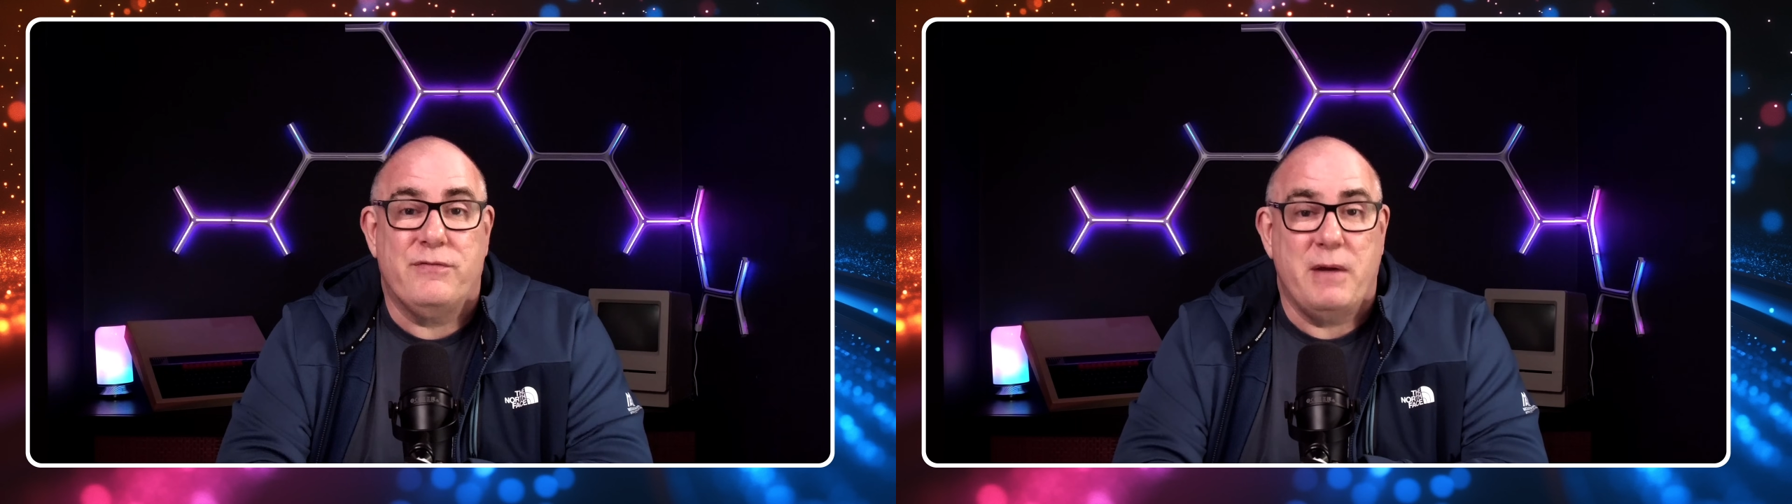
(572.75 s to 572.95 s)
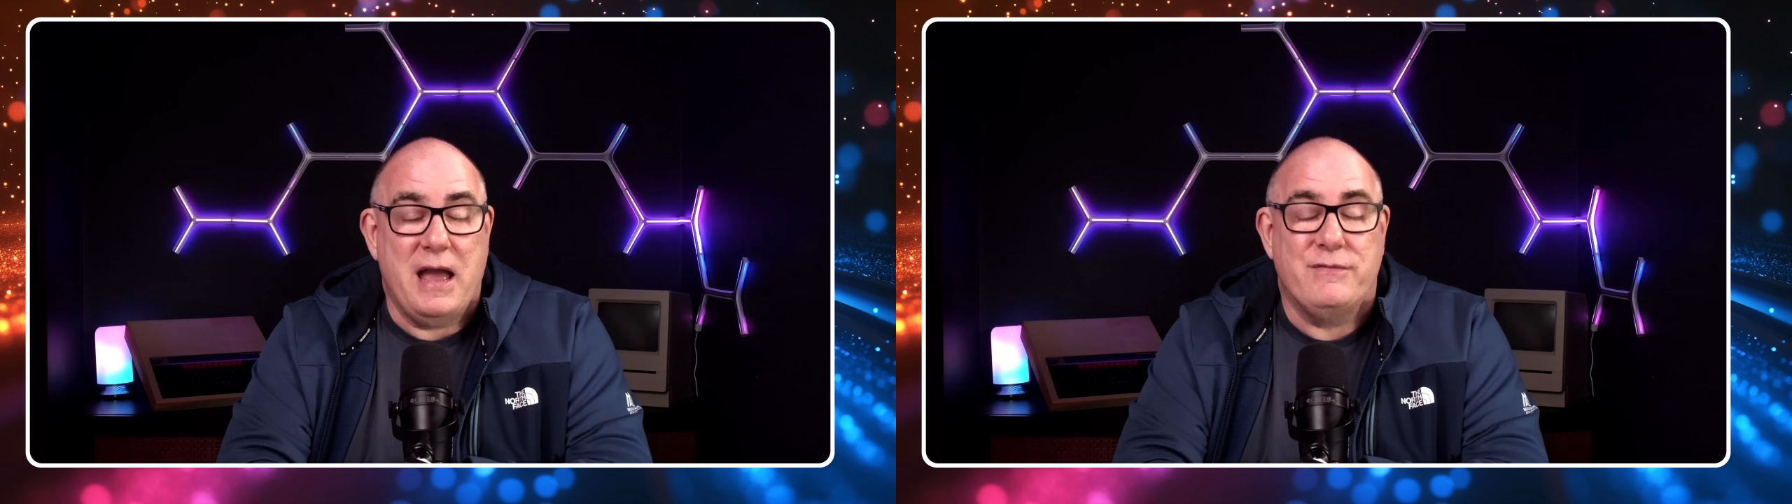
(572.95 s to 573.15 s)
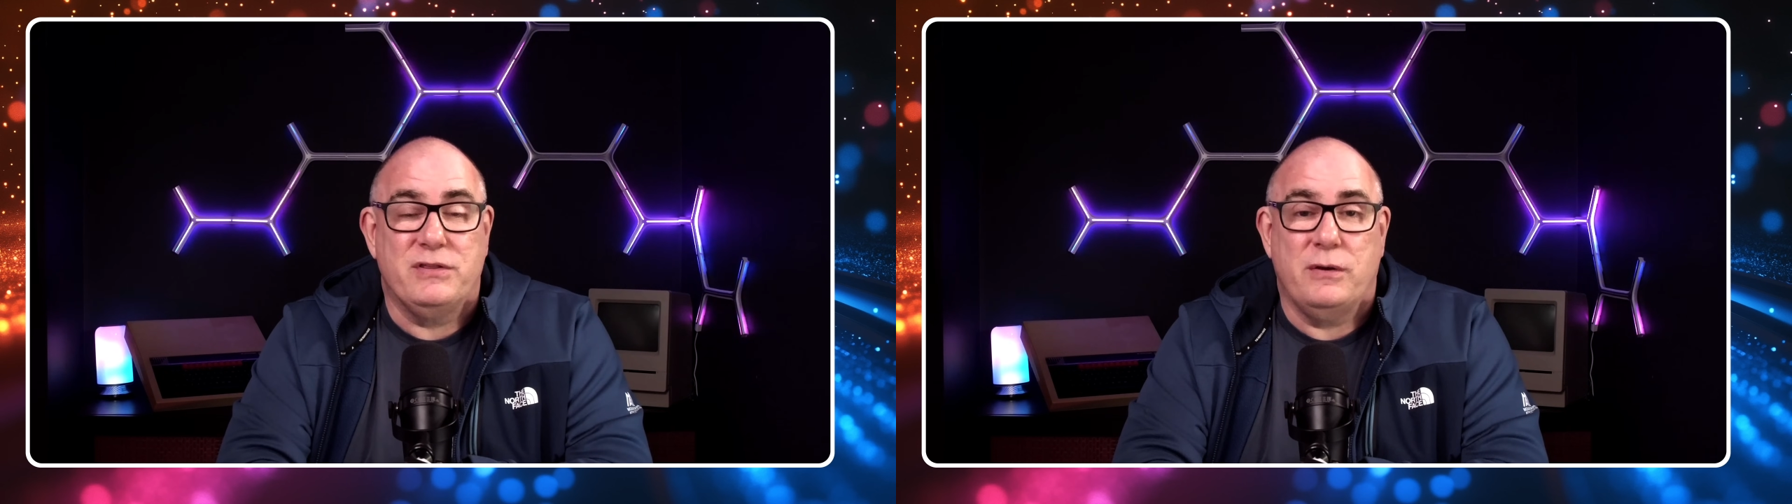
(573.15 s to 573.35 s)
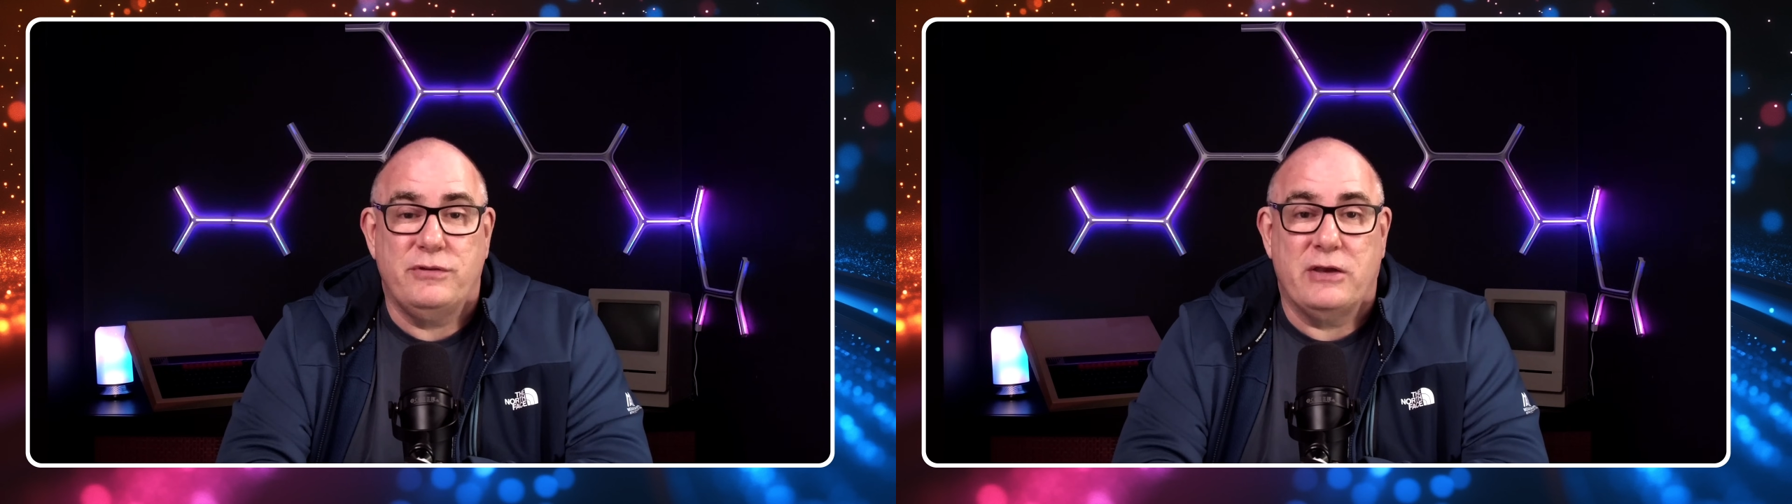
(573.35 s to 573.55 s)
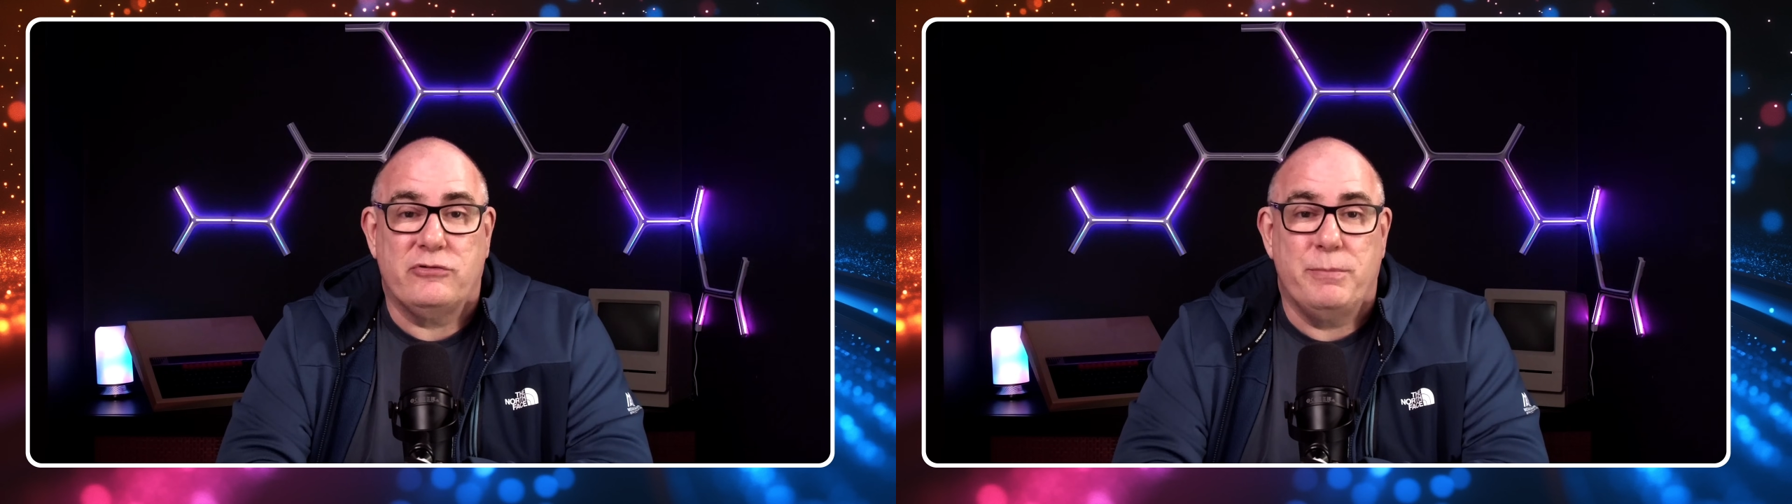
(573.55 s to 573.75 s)
from having
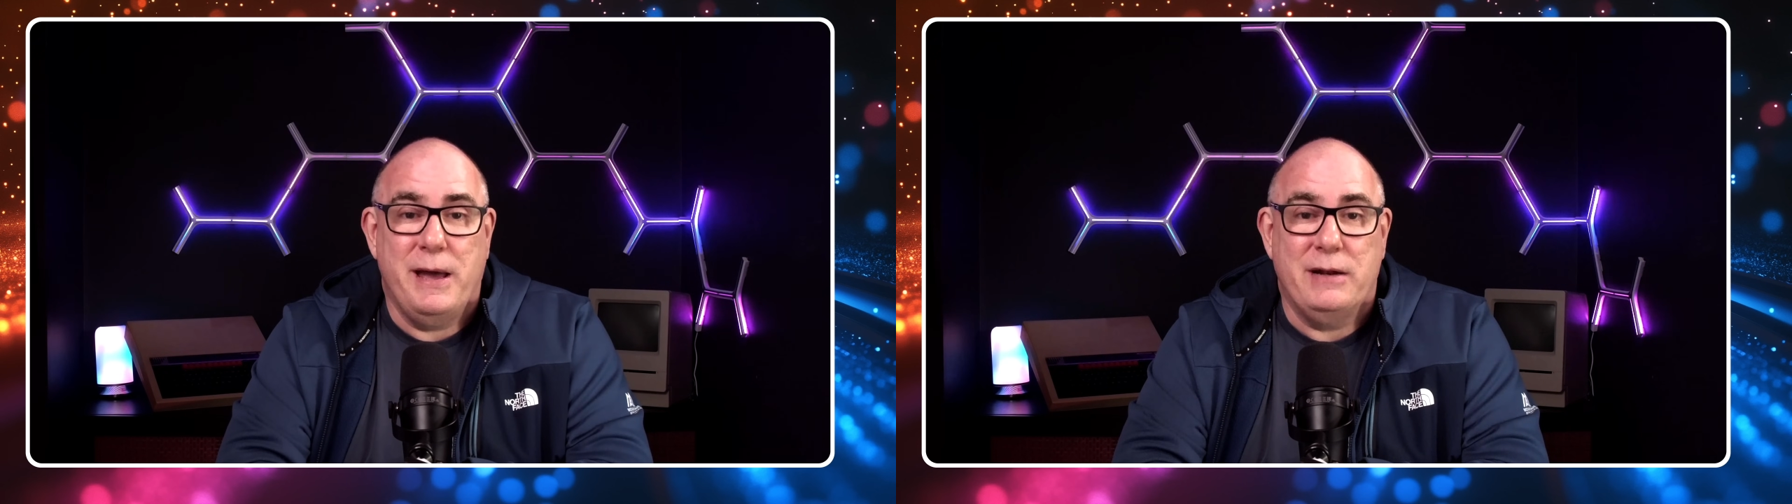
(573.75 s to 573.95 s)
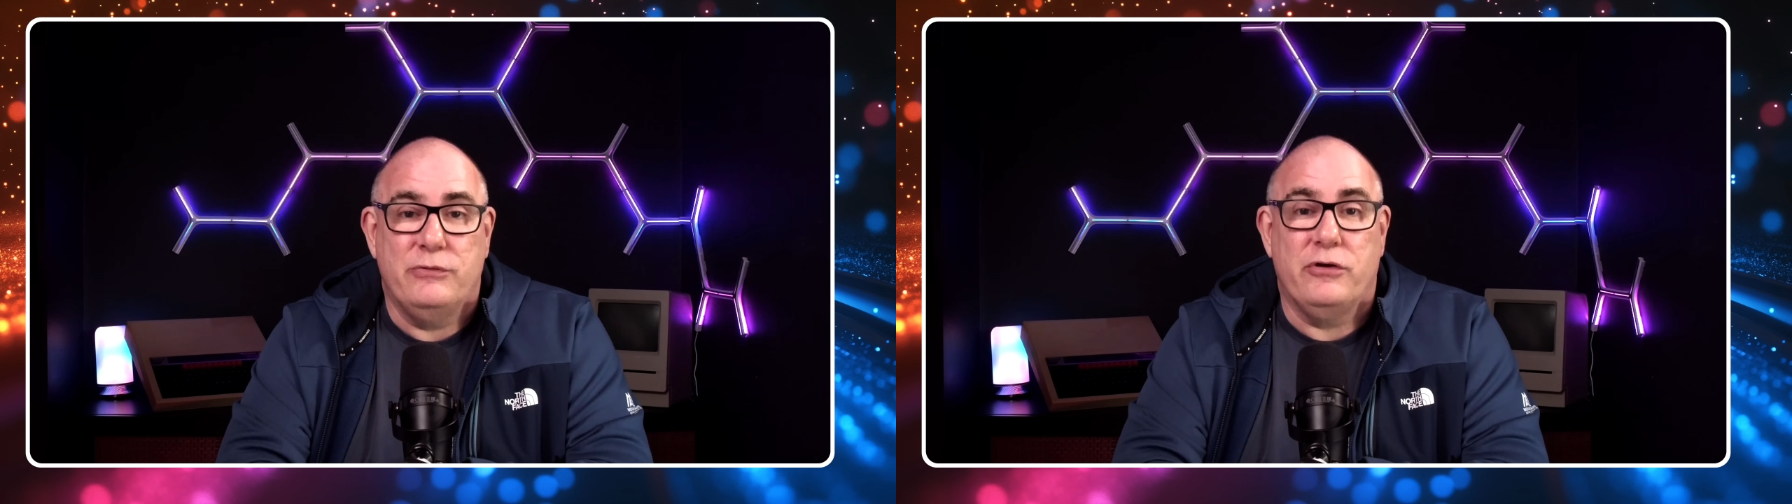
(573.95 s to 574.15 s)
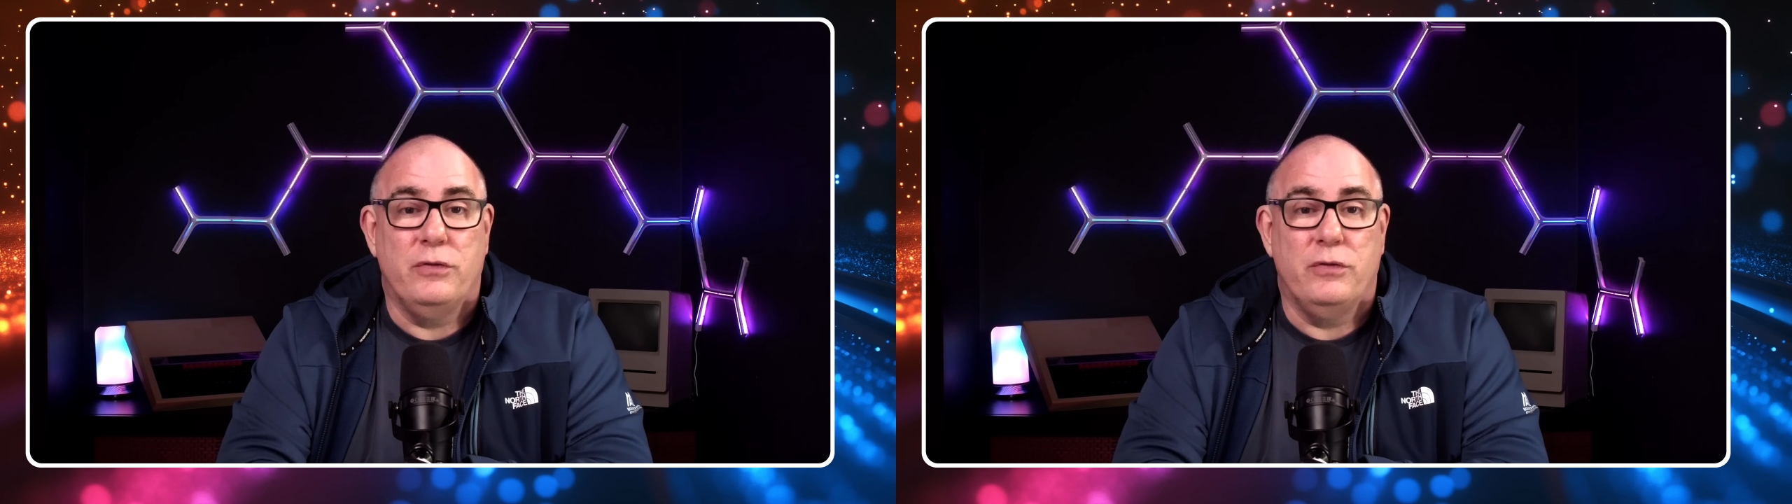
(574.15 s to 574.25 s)
those extra panels